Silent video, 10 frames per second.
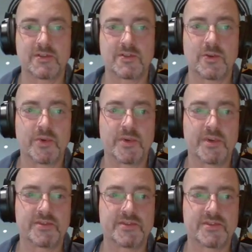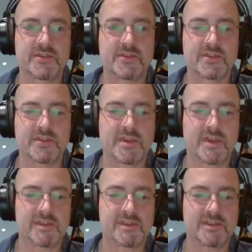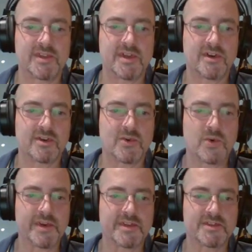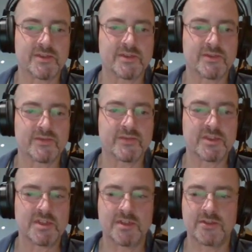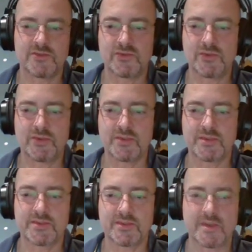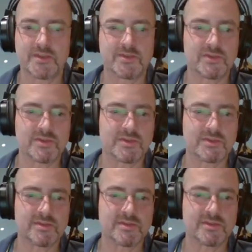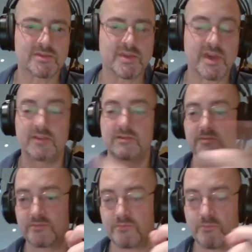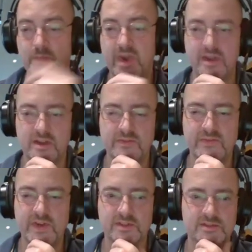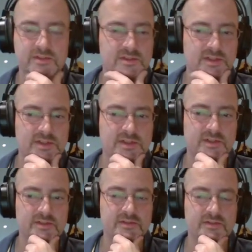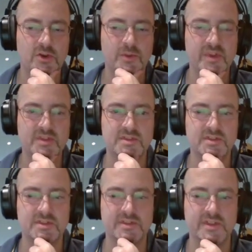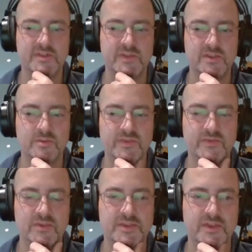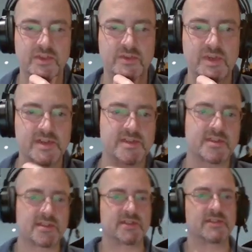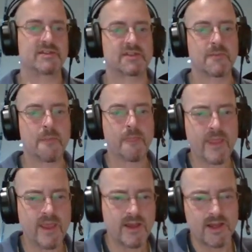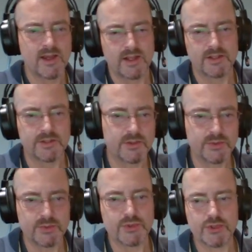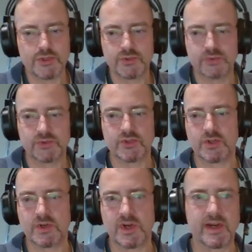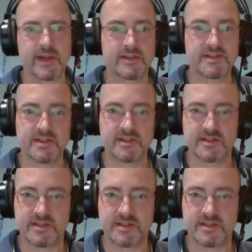operators, and they are quite funny to look. So that, and my final comment on that video before leaving you guys is you should try, since